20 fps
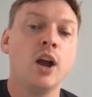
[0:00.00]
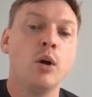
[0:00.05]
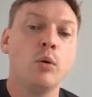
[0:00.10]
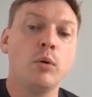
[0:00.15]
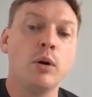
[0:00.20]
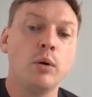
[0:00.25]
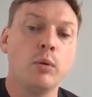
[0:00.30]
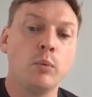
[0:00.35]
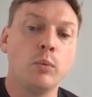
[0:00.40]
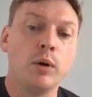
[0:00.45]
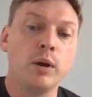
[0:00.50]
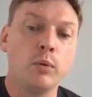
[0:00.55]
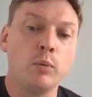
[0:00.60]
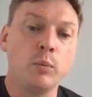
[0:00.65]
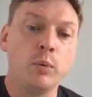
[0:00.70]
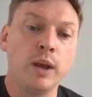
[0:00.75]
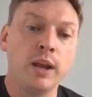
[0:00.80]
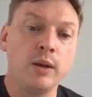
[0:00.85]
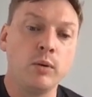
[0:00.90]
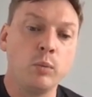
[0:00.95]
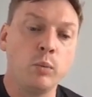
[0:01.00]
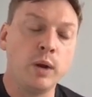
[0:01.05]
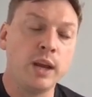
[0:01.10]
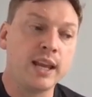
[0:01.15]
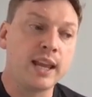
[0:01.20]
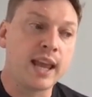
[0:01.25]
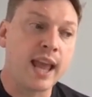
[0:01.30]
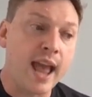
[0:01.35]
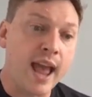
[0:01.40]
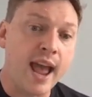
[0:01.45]
We
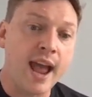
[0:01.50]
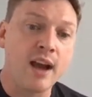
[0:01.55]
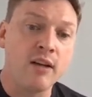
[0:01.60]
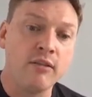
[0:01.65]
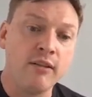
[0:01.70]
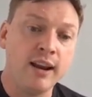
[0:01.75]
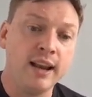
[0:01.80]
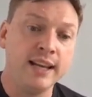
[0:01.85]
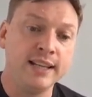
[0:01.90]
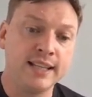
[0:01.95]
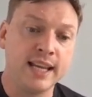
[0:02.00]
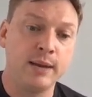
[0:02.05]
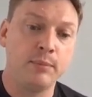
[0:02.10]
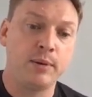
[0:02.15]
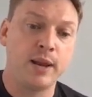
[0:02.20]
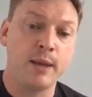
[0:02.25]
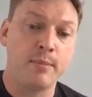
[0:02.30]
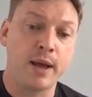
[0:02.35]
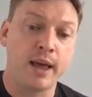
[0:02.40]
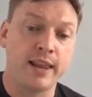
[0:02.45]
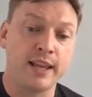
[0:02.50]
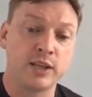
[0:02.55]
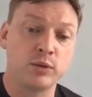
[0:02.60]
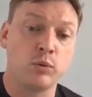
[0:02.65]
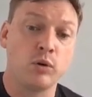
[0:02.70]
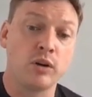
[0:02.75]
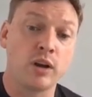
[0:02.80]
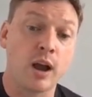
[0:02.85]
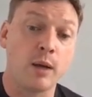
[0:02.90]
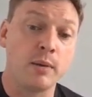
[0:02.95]
care really deeply about this
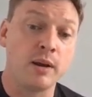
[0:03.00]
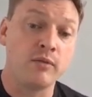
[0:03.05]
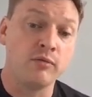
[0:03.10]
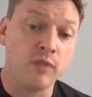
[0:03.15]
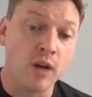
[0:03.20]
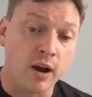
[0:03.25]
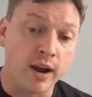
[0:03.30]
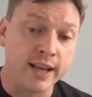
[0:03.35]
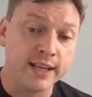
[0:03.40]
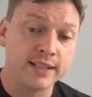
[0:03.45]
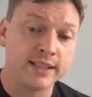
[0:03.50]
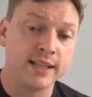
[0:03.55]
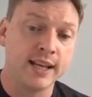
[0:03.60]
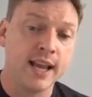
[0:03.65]
one coming right.